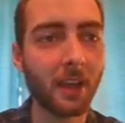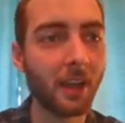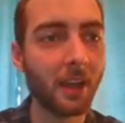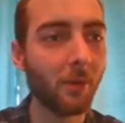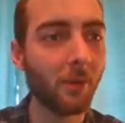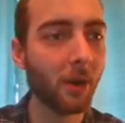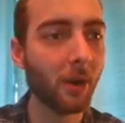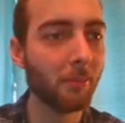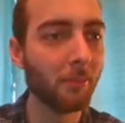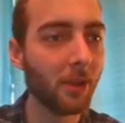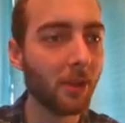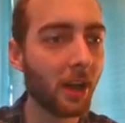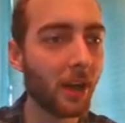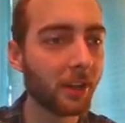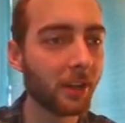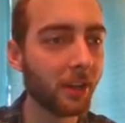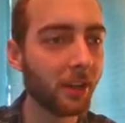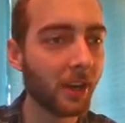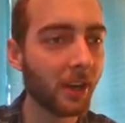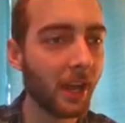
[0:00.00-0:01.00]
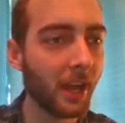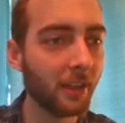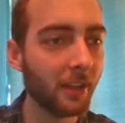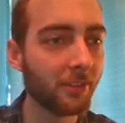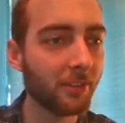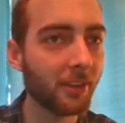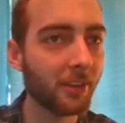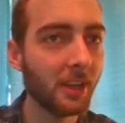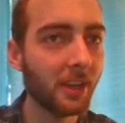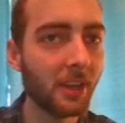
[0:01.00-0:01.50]
don't want to block your
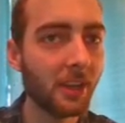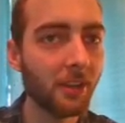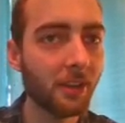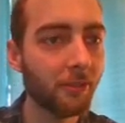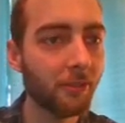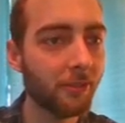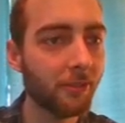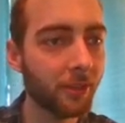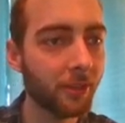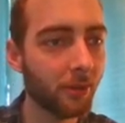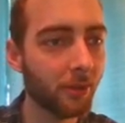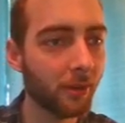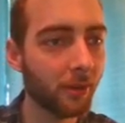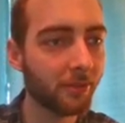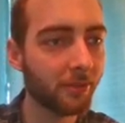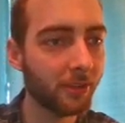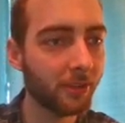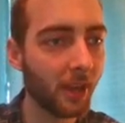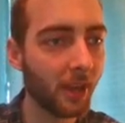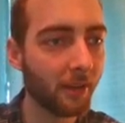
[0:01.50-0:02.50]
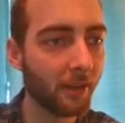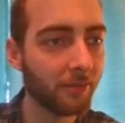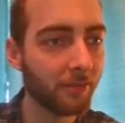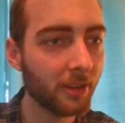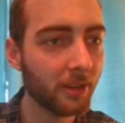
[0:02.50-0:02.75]
guys' view of stuff.